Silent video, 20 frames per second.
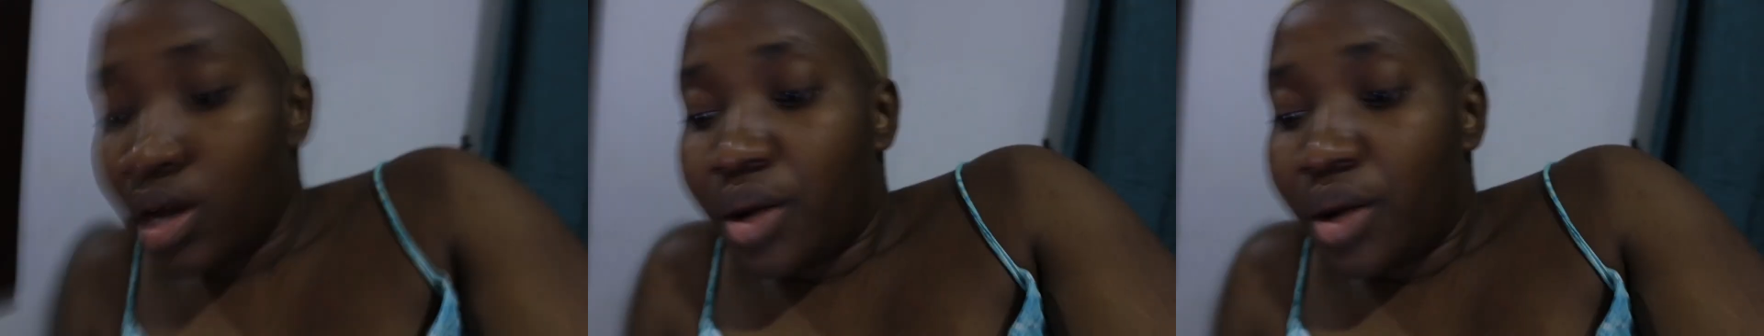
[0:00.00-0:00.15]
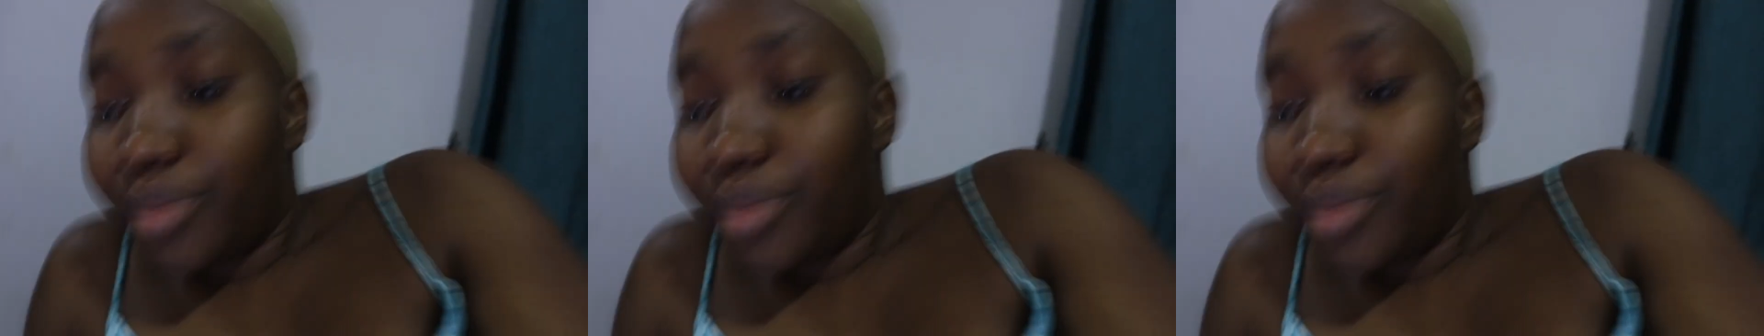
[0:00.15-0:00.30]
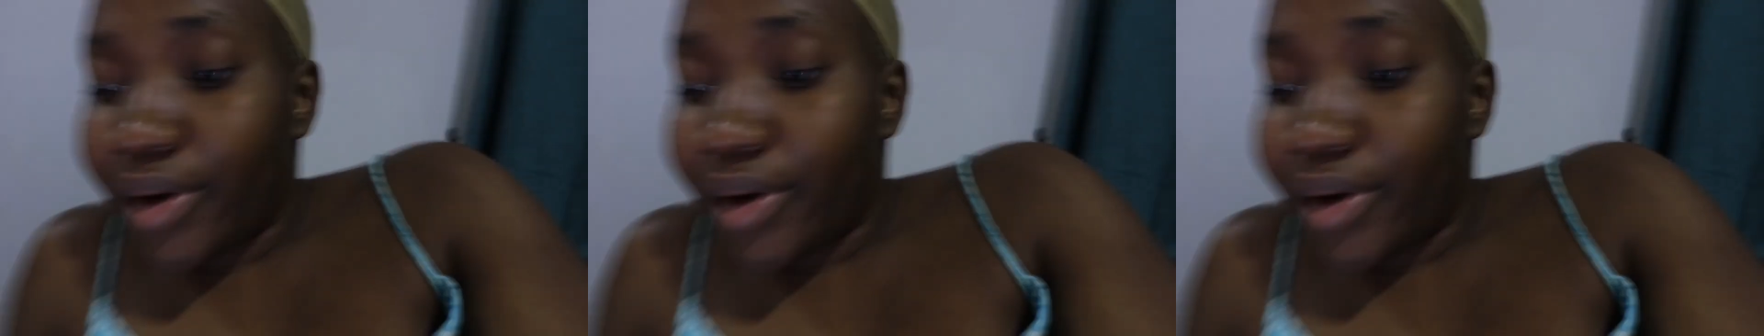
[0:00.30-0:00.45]

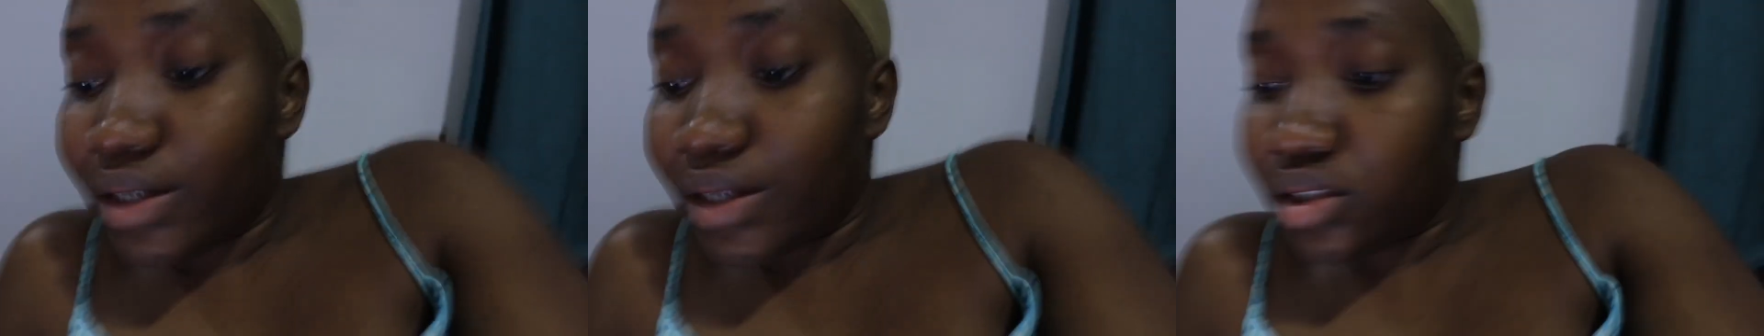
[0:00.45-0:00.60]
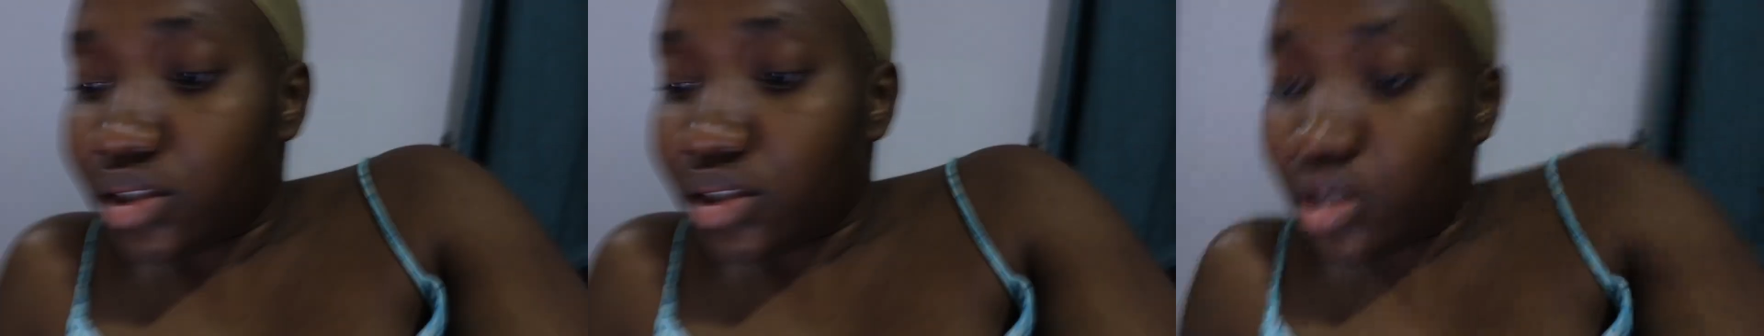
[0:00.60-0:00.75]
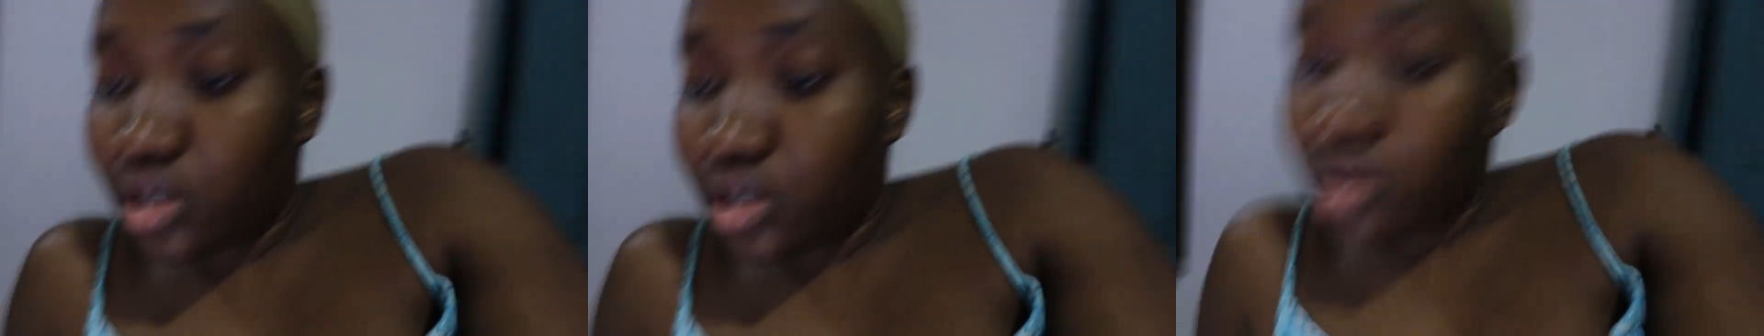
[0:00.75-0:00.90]

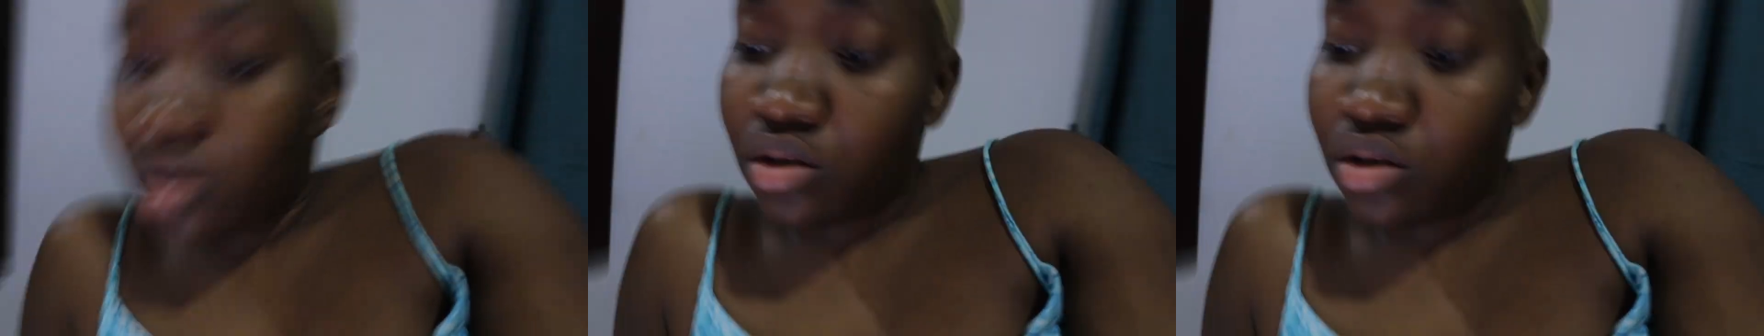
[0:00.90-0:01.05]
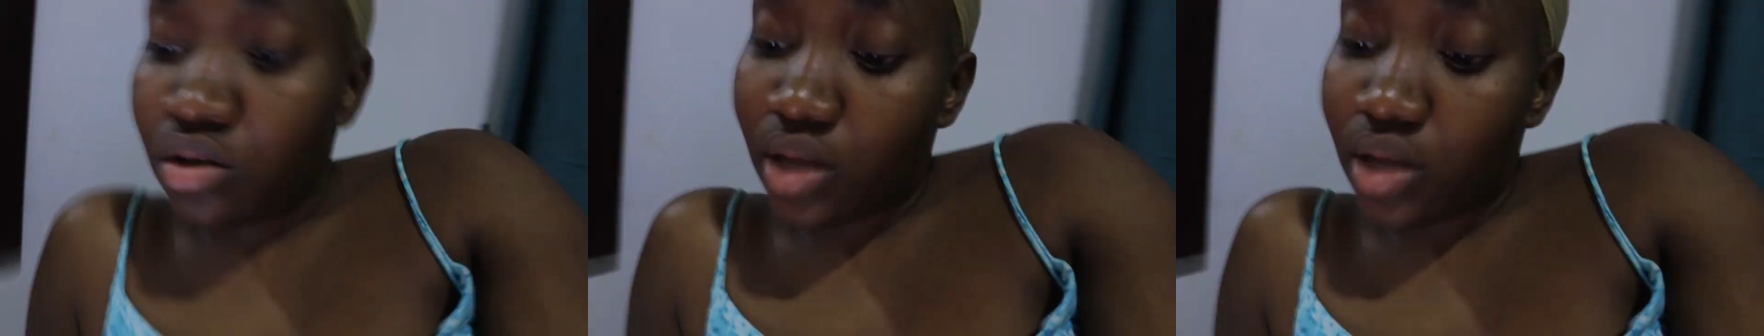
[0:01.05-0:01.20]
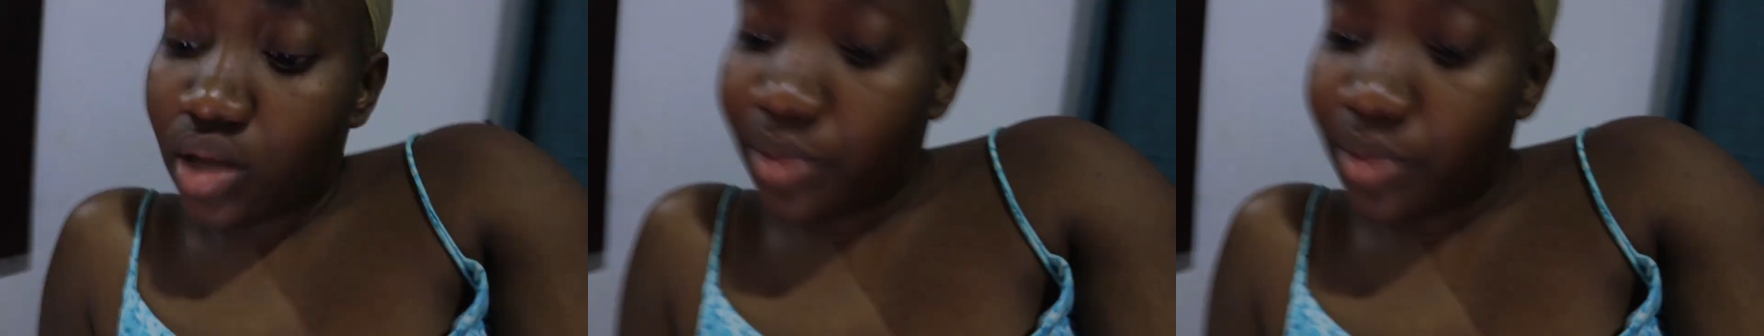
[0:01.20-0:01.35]
brand
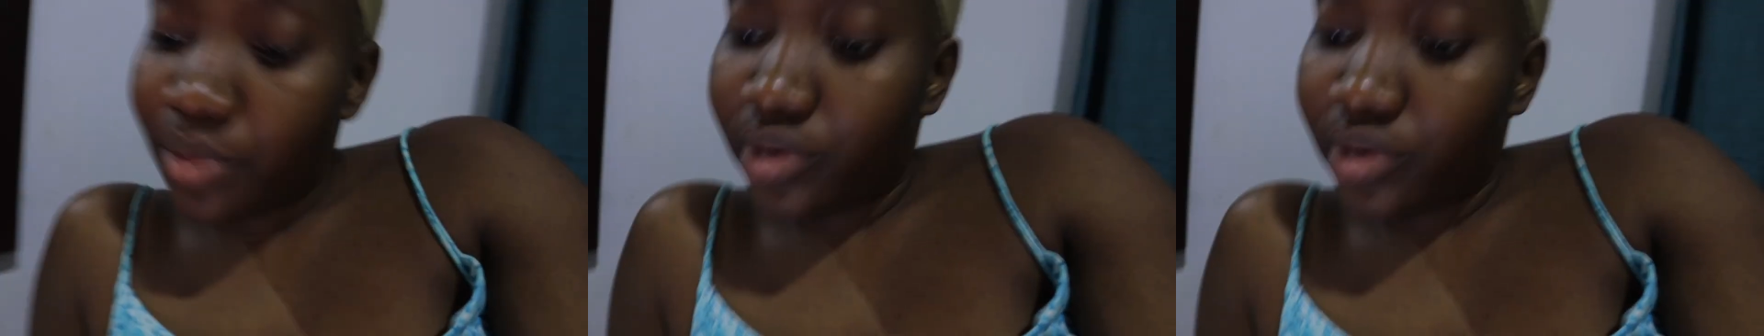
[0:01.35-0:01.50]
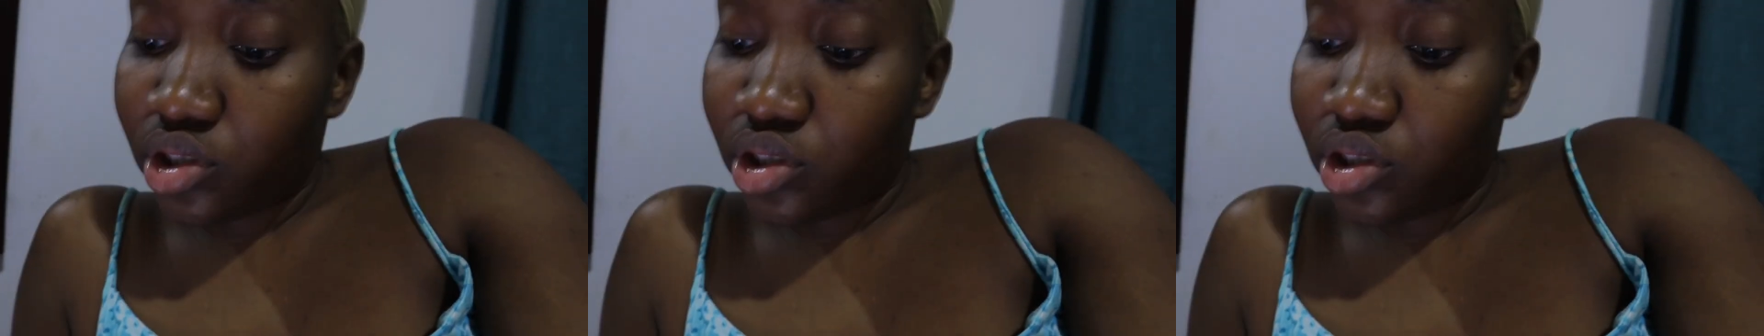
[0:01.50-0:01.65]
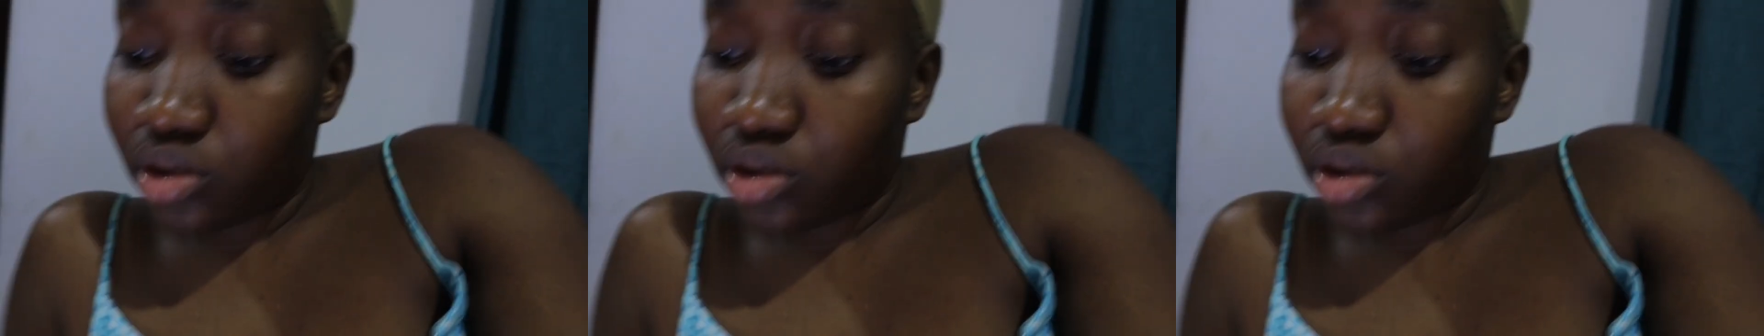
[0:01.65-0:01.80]

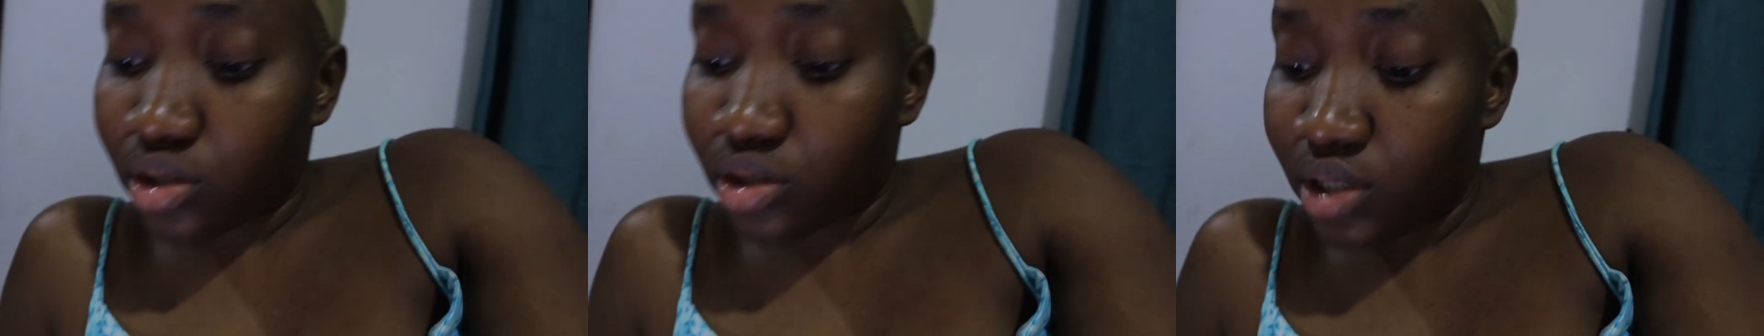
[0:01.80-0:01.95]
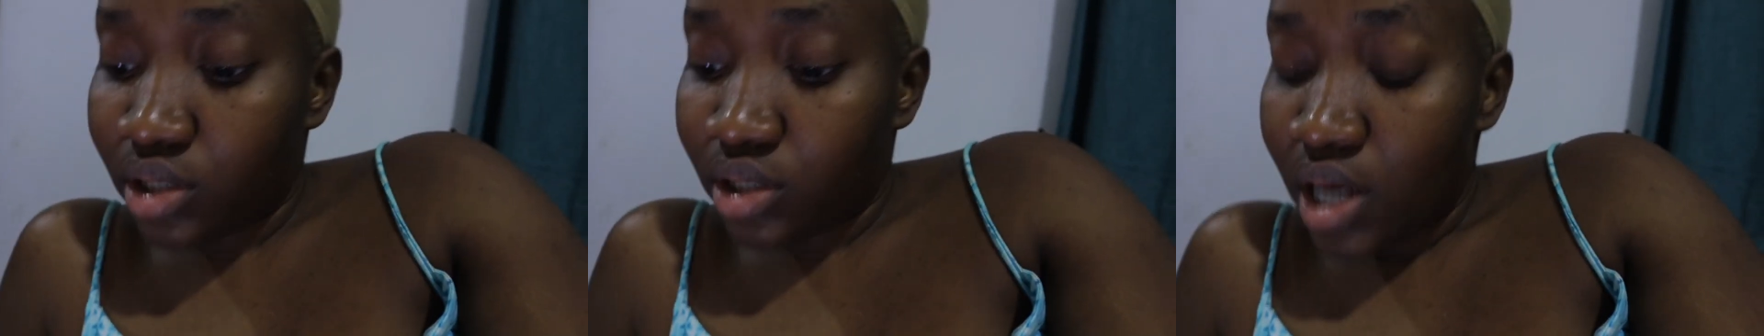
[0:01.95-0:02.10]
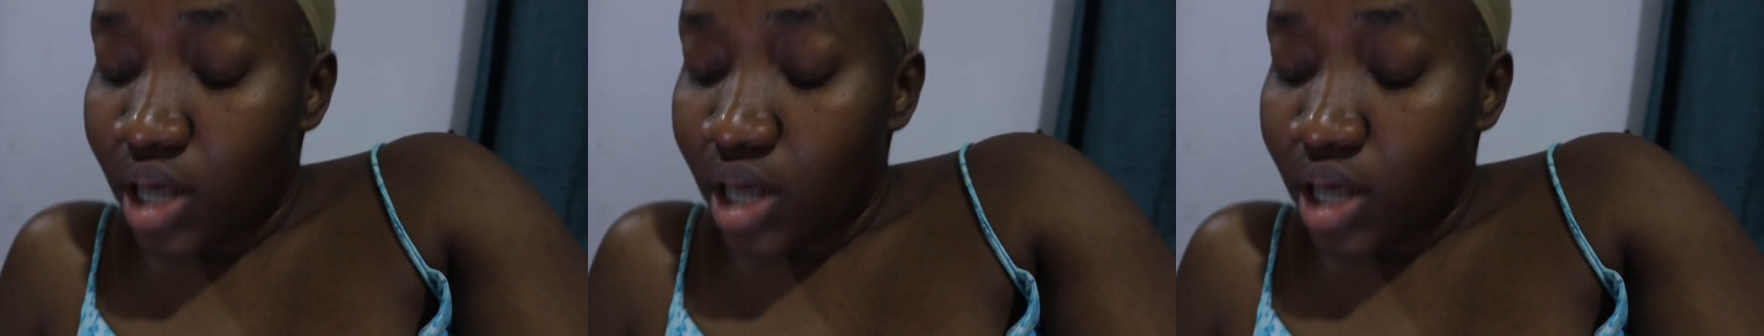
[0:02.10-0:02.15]
collaborations.